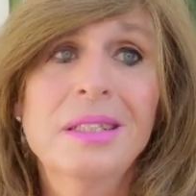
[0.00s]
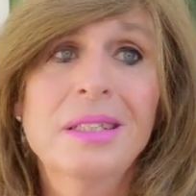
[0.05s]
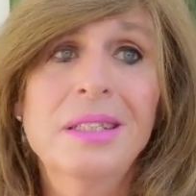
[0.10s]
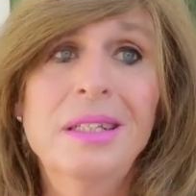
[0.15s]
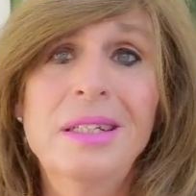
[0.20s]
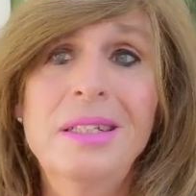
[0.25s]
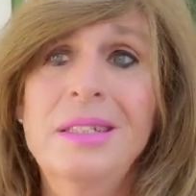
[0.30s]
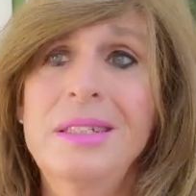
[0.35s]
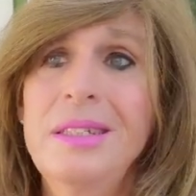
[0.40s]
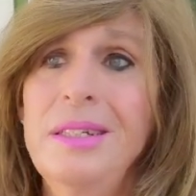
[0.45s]

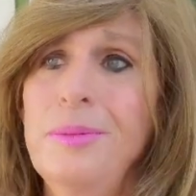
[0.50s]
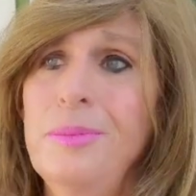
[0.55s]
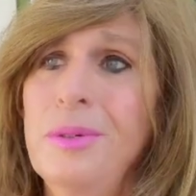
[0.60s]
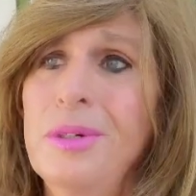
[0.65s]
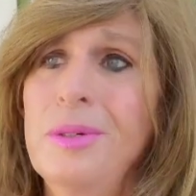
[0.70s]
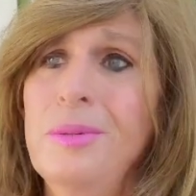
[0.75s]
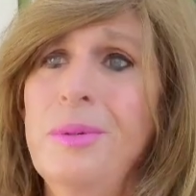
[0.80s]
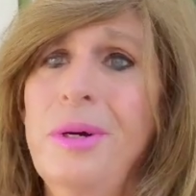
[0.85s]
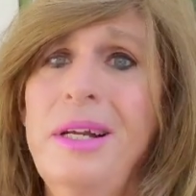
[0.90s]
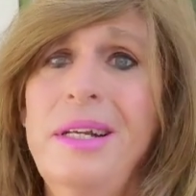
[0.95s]
Like, shit, what
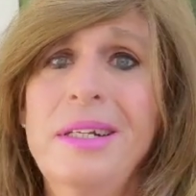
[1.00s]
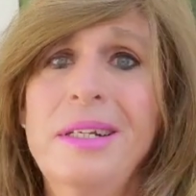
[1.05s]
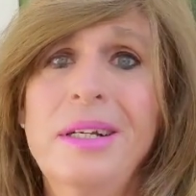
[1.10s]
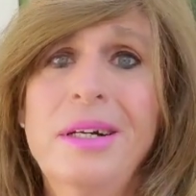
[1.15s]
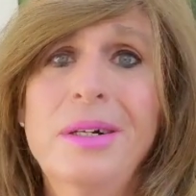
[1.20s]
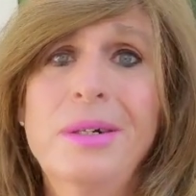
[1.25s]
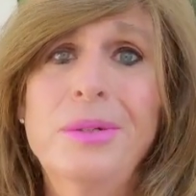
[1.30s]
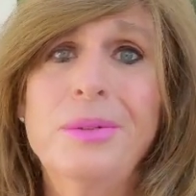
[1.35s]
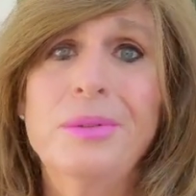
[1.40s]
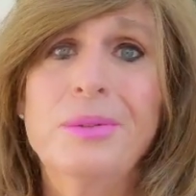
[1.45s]
a way to
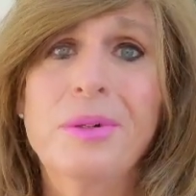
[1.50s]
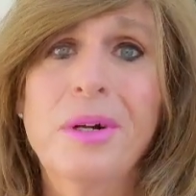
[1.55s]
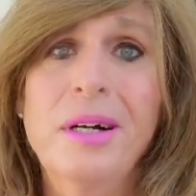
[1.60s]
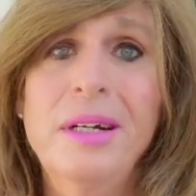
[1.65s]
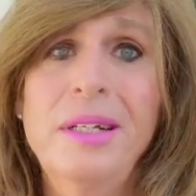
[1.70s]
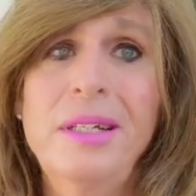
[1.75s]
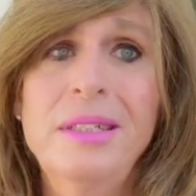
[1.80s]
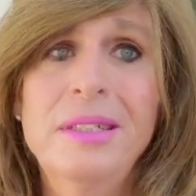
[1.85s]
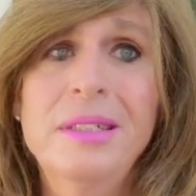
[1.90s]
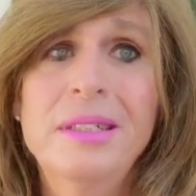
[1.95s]
go,
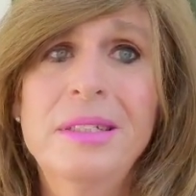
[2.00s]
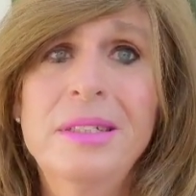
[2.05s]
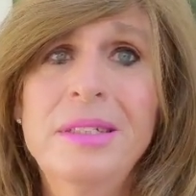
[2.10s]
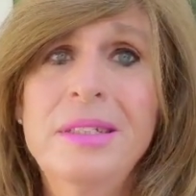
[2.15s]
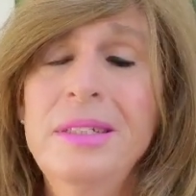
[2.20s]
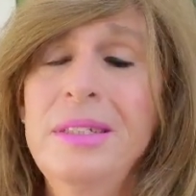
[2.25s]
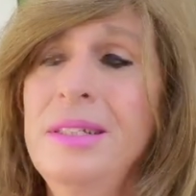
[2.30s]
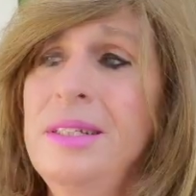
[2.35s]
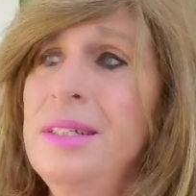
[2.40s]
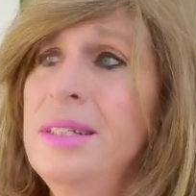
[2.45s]
right?
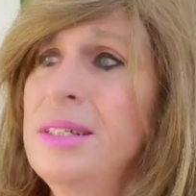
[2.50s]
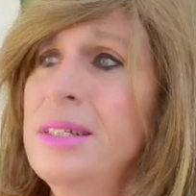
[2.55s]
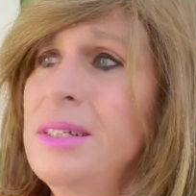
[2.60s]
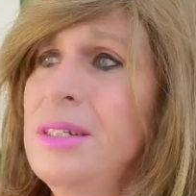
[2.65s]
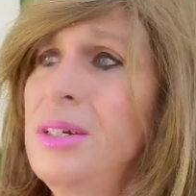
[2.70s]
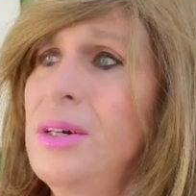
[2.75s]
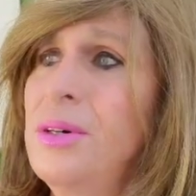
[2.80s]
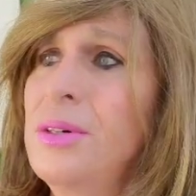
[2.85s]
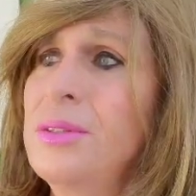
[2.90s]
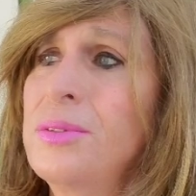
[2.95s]

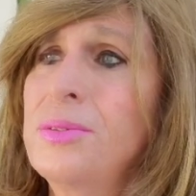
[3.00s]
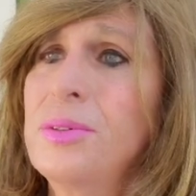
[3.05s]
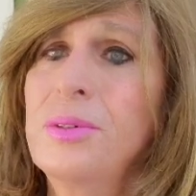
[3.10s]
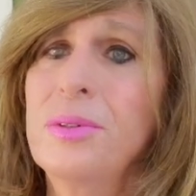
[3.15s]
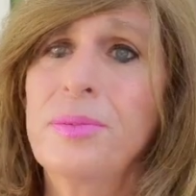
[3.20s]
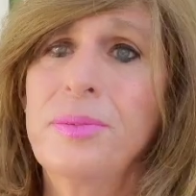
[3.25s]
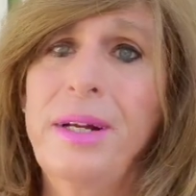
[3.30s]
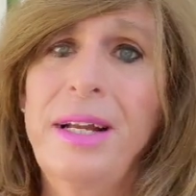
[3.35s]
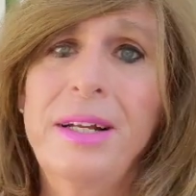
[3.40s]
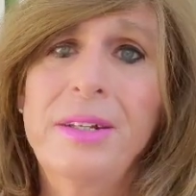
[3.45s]
going through
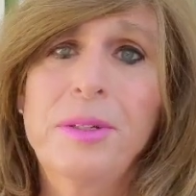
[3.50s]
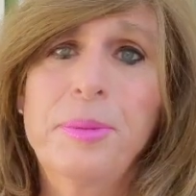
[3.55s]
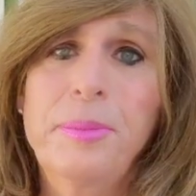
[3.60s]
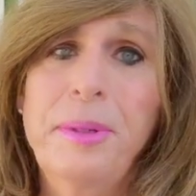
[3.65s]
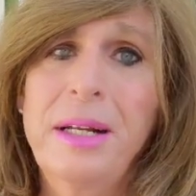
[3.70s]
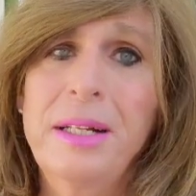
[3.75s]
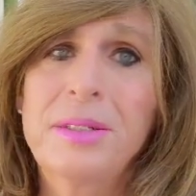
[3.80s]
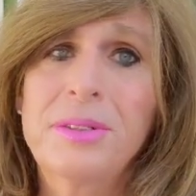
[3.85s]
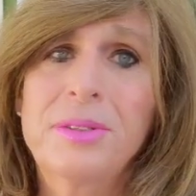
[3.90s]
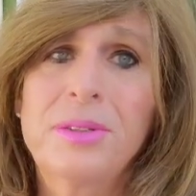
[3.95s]
a
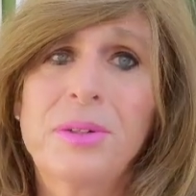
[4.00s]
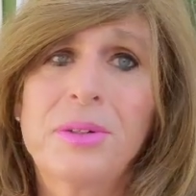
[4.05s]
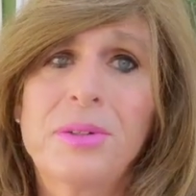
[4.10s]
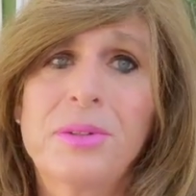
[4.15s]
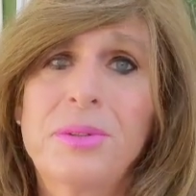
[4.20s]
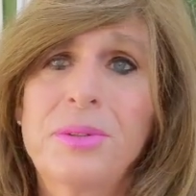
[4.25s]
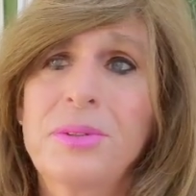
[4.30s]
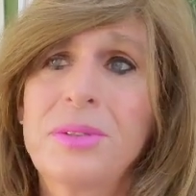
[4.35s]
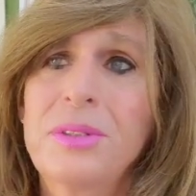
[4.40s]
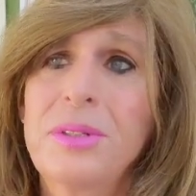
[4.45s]
roundabout
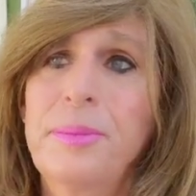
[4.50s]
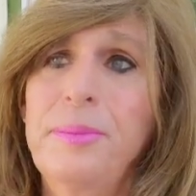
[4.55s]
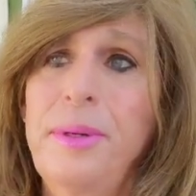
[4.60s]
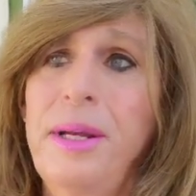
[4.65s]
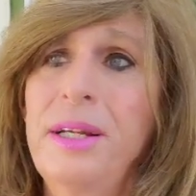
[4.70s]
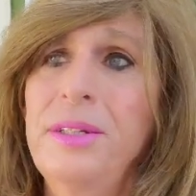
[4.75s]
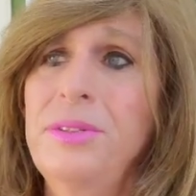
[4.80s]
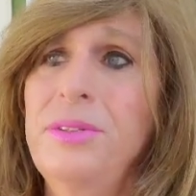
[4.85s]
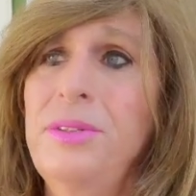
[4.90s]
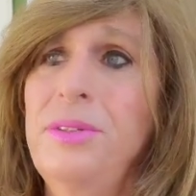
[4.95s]
circle and some
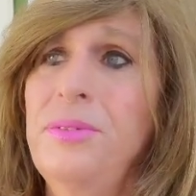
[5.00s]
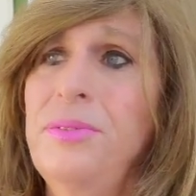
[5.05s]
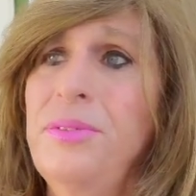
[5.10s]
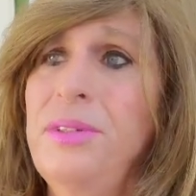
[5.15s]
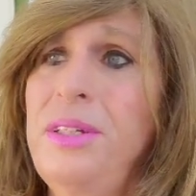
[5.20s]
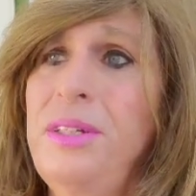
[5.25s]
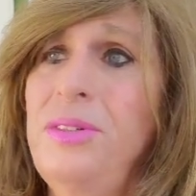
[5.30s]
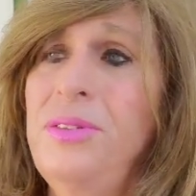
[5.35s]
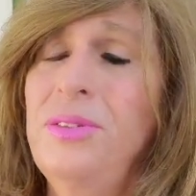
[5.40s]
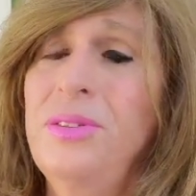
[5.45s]

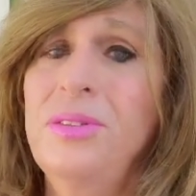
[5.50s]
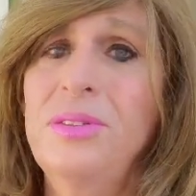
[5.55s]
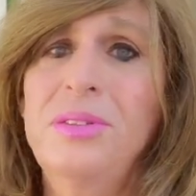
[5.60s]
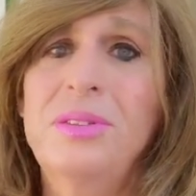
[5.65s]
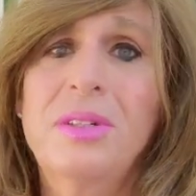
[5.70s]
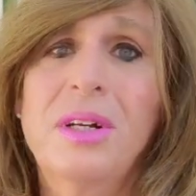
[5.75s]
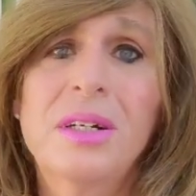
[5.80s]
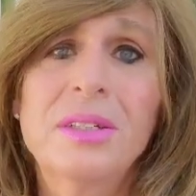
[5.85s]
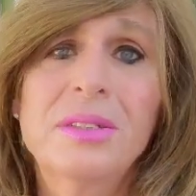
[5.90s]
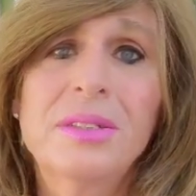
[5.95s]
SUV
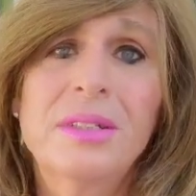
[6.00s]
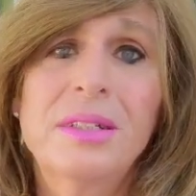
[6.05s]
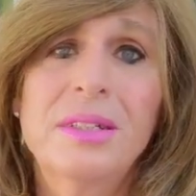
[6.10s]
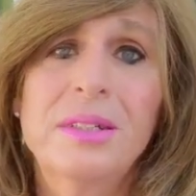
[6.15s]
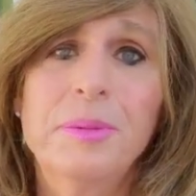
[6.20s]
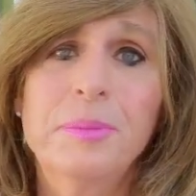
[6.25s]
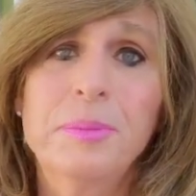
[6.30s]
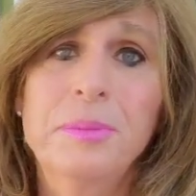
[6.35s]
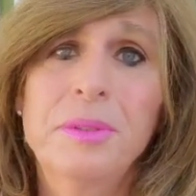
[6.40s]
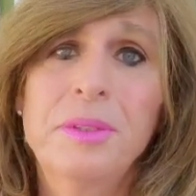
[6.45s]
just dusted
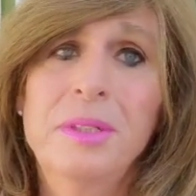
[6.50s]
him.